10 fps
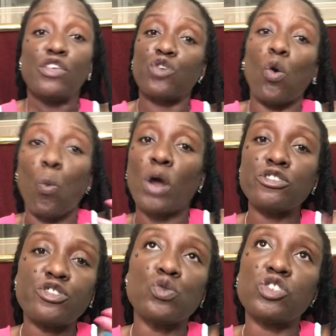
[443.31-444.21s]
So
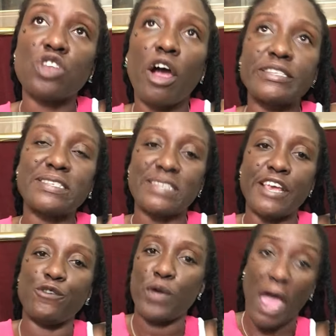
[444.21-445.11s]
once you start
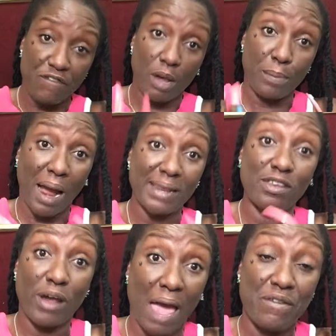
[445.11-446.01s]
seeing you have your body,
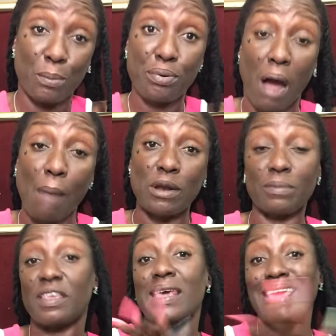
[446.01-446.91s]
you're having
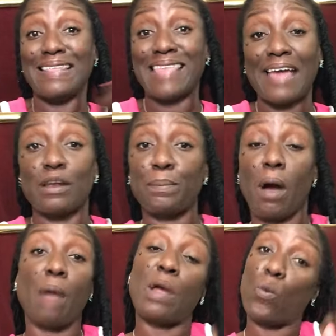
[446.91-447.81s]
problems in that
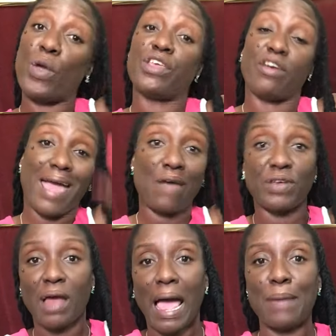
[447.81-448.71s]
department where you're
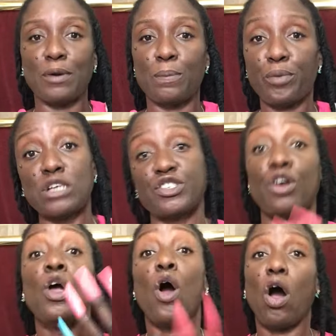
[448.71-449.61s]
having high blood
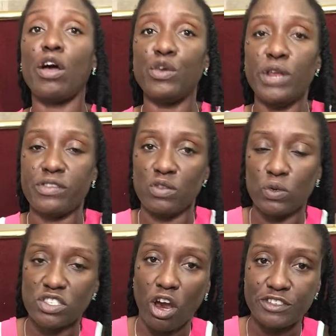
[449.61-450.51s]
pressure, all you need to do
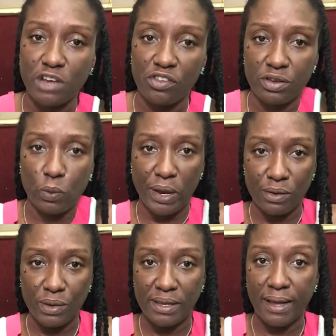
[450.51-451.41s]
is start changing the way
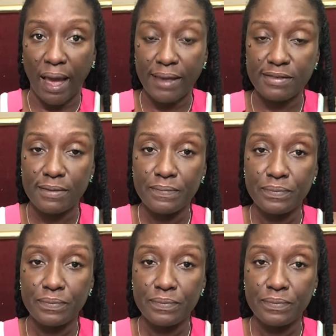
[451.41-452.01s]
you eat, guys.